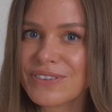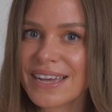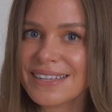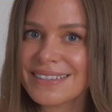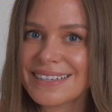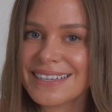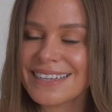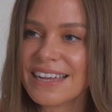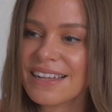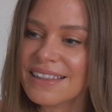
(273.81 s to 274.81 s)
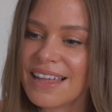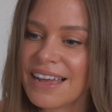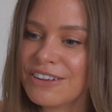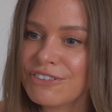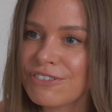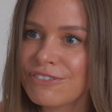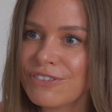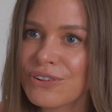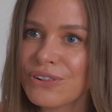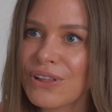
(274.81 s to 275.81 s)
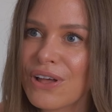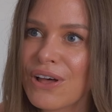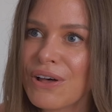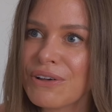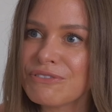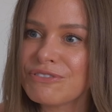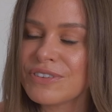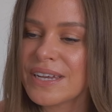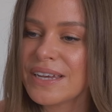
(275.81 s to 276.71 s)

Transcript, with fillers: I think a life full of